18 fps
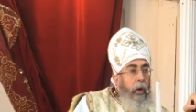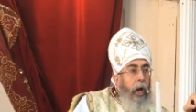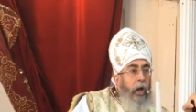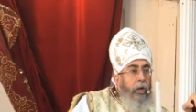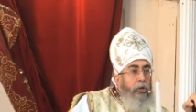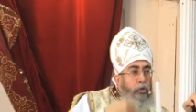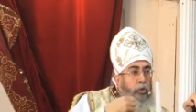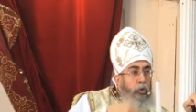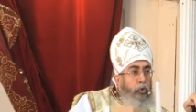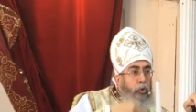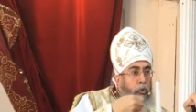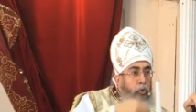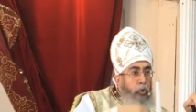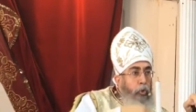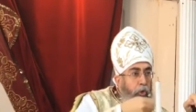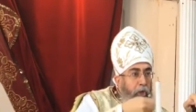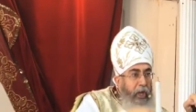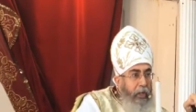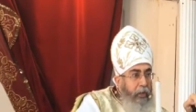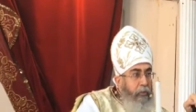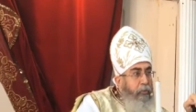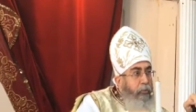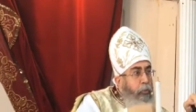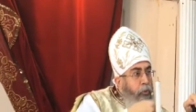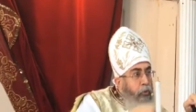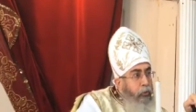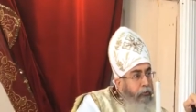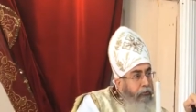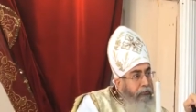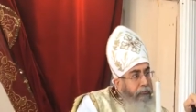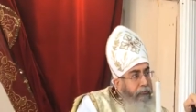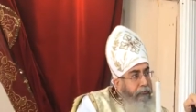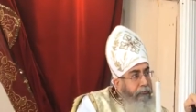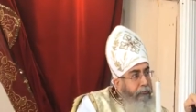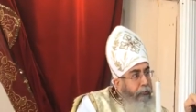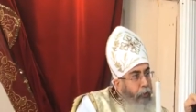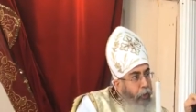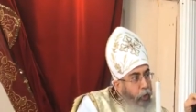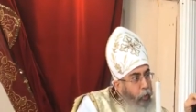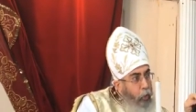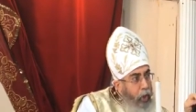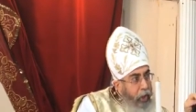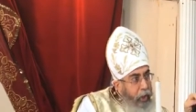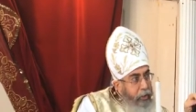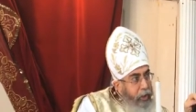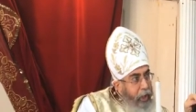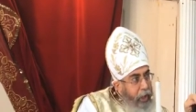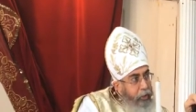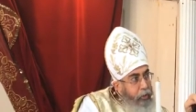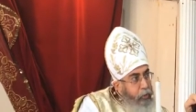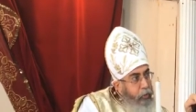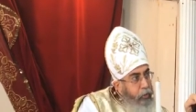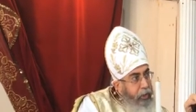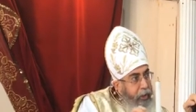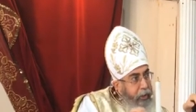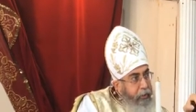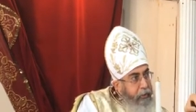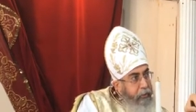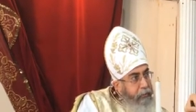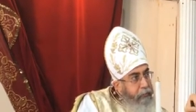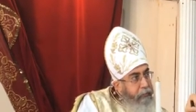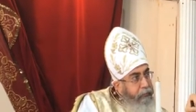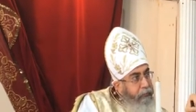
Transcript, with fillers: I should do it. Move forward and do it.